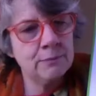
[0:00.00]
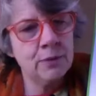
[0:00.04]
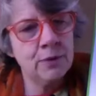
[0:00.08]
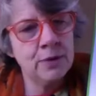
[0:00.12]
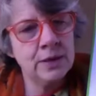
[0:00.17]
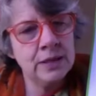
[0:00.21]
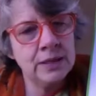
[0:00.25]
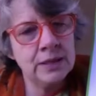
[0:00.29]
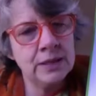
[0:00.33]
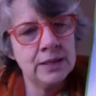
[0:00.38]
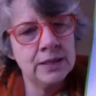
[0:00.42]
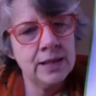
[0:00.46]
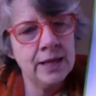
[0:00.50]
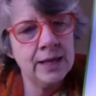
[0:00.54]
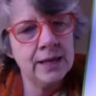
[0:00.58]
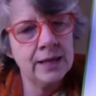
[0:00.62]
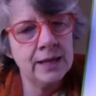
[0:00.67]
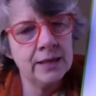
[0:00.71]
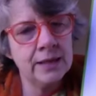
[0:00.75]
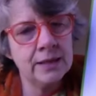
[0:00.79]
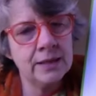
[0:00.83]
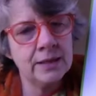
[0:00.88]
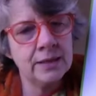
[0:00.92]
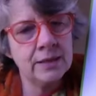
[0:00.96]
0.6,
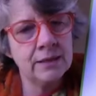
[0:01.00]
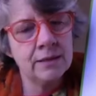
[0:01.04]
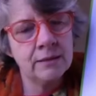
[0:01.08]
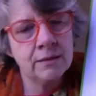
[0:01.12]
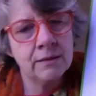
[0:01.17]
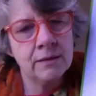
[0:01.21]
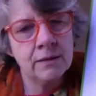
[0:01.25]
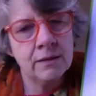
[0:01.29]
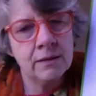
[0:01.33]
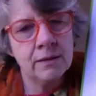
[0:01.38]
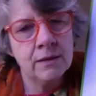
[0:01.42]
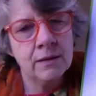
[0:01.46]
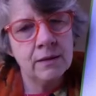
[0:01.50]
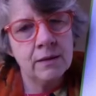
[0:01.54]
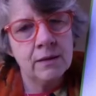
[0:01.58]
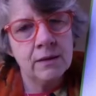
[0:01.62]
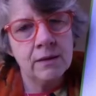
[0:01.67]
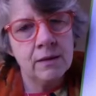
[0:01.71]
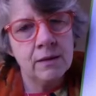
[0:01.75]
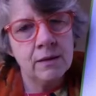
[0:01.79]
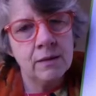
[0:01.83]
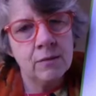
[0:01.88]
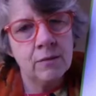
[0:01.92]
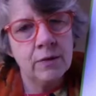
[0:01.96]

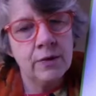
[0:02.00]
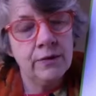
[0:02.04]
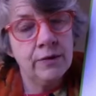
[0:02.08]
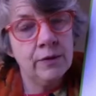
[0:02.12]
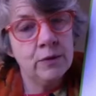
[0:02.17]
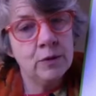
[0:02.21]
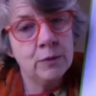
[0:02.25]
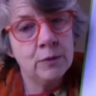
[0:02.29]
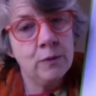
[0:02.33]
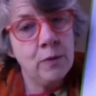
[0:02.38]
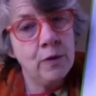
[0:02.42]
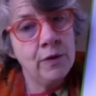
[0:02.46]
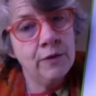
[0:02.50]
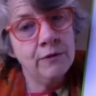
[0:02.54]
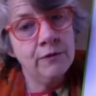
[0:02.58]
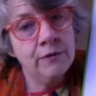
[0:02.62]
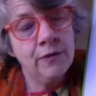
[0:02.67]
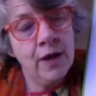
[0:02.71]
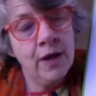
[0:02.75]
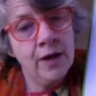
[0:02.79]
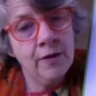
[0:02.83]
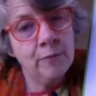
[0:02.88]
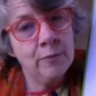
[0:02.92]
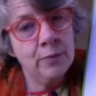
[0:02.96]
well, if it was
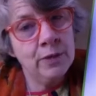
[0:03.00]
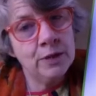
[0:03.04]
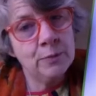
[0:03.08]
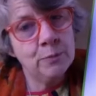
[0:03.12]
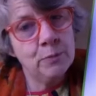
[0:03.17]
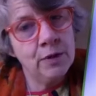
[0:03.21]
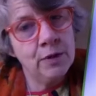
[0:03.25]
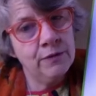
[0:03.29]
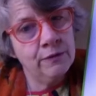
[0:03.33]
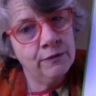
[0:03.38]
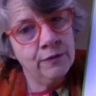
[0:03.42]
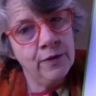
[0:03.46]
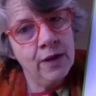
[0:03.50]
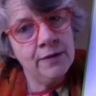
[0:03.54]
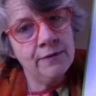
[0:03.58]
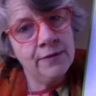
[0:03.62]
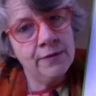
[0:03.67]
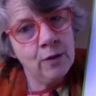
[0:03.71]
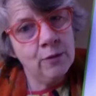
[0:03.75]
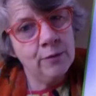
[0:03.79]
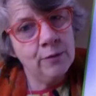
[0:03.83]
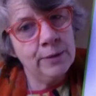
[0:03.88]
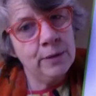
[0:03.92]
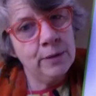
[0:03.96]
0.5 plus 0.5, that
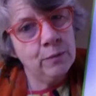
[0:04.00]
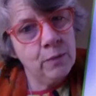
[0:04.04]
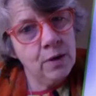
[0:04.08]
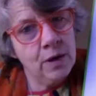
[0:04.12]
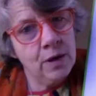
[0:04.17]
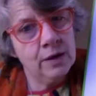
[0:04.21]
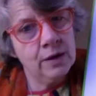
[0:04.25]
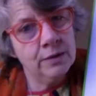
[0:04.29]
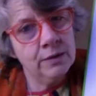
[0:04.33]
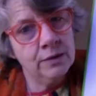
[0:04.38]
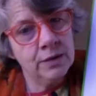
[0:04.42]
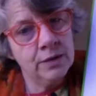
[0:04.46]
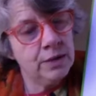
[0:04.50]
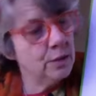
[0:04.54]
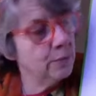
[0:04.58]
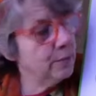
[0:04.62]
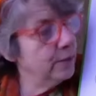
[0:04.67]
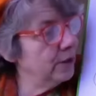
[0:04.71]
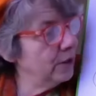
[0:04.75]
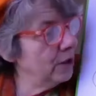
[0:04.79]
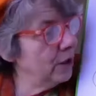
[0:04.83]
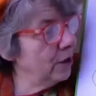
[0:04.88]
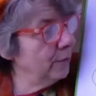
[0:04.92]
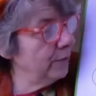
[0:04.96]
would be 1. So we
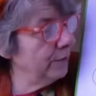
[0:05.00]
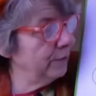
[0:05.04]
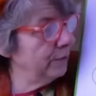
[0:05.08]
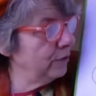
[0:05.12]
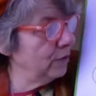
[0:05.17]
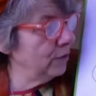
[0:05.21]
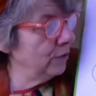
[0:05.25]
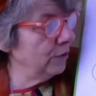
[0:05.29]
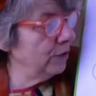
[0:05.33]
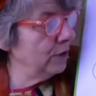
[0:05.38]
know we've gone